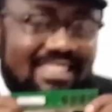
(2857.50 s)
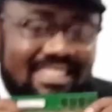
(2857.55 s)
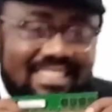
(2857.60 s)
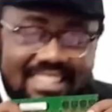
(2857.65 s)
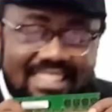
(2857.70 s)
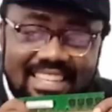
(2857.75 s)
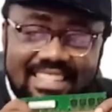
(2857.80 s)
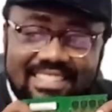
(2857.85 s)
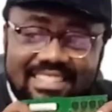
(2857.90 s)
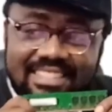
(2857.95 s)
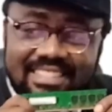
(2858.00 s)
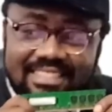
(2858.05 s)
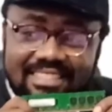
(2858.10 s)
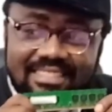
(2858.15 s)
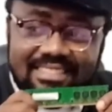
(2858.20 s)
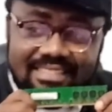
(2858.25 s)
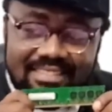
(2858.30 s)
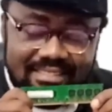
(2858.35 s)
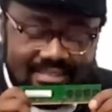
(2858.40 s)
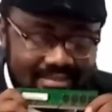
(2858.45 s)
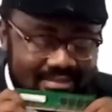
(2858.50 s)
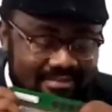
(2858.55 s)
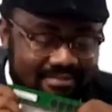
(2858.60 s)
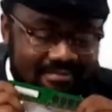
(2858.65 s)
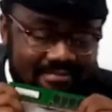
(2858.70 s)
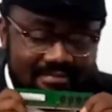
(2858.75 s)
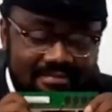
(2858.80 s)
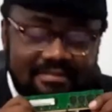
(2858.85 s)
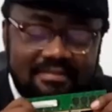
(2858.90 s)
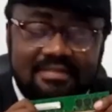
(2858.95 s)
Nothing.
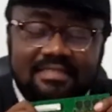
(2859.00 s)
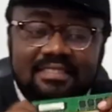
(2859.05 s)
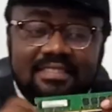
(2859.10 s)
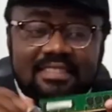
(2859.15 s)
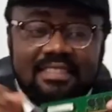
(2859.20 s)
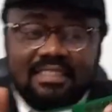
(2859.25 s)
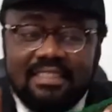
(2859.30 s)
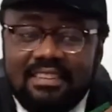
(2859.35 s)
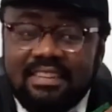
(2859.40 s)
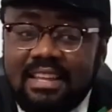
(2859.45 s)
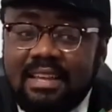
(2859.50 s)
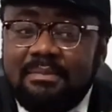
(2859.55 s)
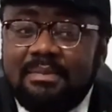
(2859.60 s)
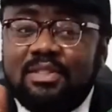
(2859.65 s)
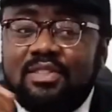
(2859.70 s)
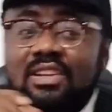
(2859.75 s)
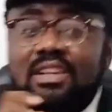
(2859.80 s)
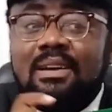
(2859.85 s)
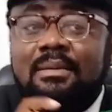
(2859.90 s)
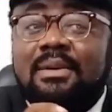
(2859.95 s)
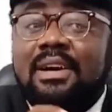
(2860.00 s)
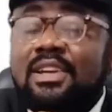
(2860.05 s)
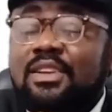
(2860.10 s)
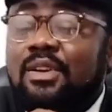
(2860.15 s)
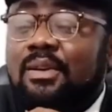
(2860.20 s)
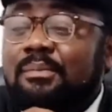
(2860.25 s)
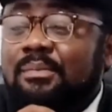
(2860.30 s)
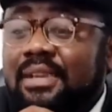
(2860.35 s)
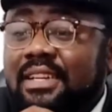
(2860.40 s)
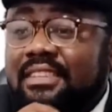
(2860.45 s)
Let me talk about
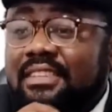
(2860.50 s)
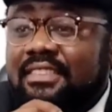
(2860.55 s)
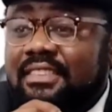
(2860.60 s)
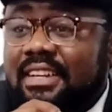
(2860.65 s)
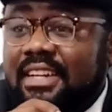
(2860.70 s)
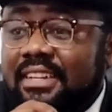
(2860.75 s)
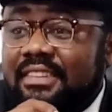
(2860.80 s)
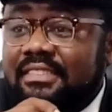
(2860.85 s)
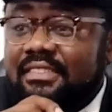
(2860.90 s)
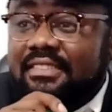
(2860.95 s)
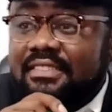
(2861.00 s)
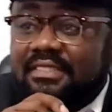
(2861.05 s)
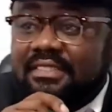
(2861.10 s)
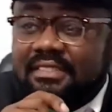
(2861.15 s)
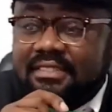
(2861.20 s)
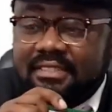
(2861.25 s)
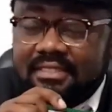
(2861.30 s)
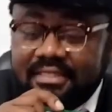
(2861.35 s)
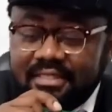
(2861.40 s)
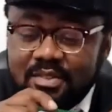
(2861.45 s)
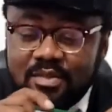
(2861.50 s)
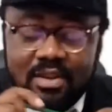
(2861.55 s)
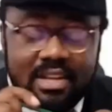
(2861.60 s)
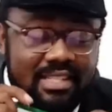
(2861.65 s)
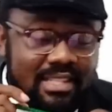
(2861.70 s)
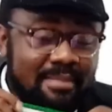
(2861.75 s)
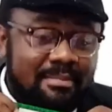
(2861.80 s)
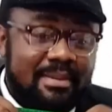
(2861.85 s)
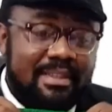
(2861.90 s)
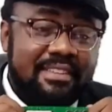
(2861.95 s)
your pen drive. Who
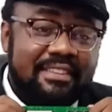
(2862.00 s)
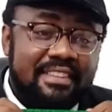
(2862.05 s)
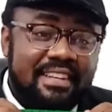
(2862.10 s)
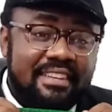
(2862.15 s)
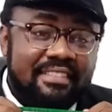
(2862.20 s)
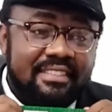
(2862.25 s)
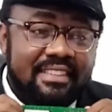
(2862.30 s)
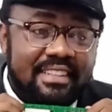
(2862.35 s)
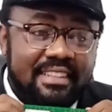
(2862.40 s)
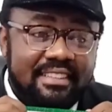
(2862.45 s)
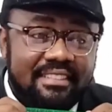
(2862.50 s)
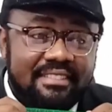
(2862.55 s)
has a pen drive here?